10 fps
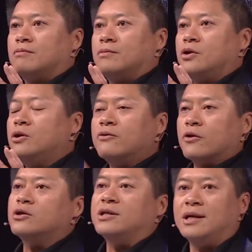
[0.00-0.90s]

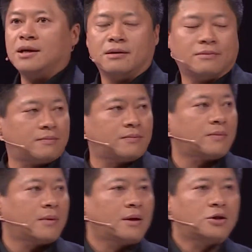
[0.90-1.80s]
university
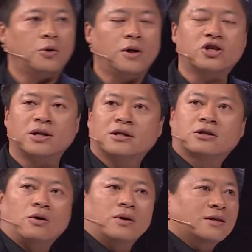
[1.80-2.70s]
tuition is
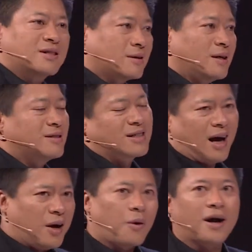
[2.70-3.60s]

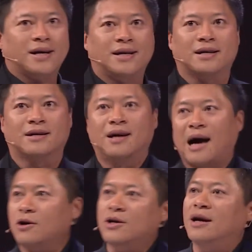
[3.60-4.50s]
skyrocketing.
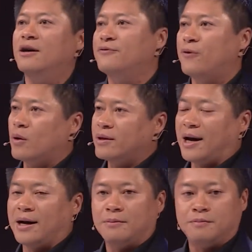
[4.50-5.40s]
How can I afford
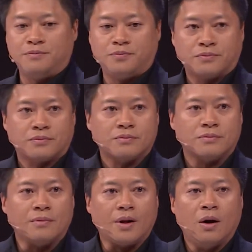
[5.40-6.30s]
that?
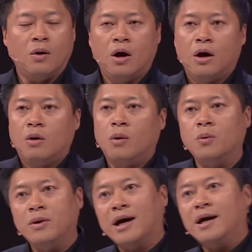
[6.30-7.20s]
Well,
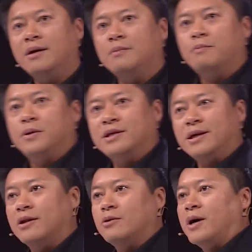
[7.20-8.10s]
when I put
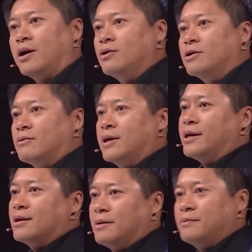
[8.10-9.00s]
together my own
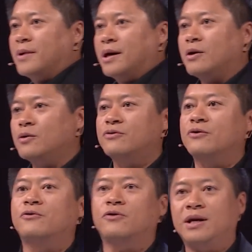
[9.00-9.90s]
curriculum, it was for
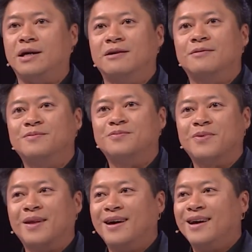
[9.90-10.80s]
free.
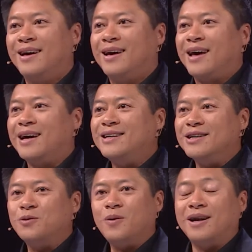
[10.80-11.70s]
And
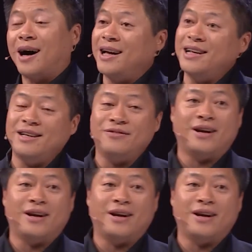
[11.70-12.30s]
guess what? I didn't even